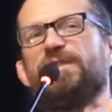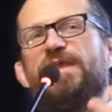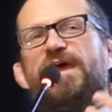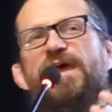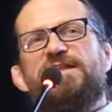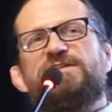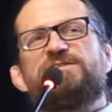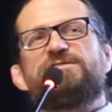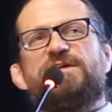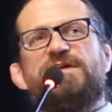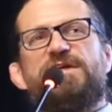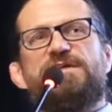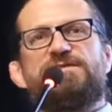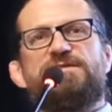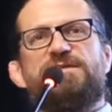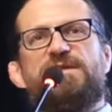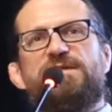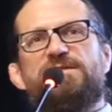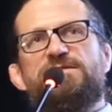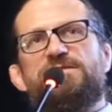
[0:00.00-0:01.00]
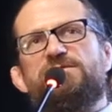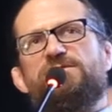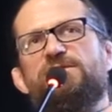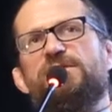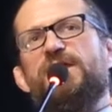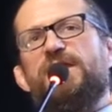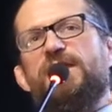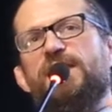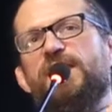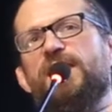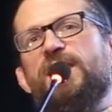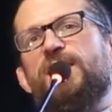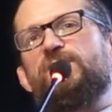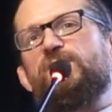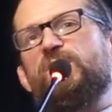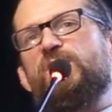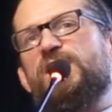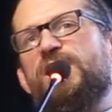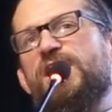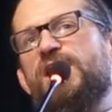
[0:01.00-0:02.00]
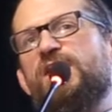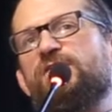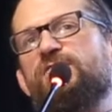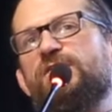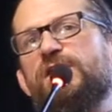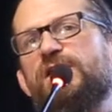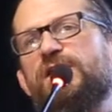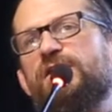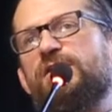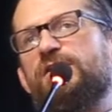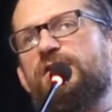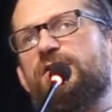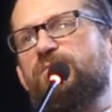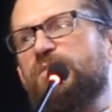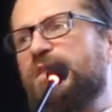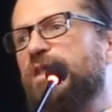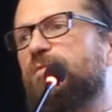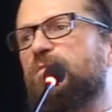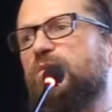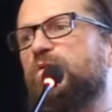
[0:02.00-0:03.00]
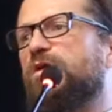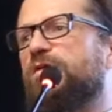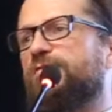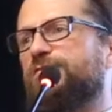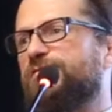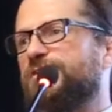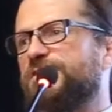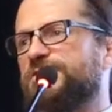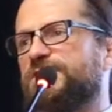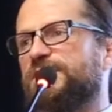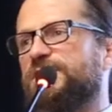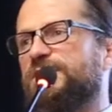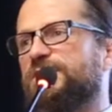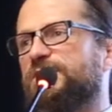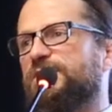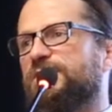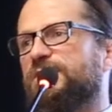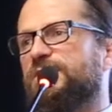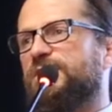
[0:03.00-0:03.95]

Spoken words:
that translates to that animal being more efficient.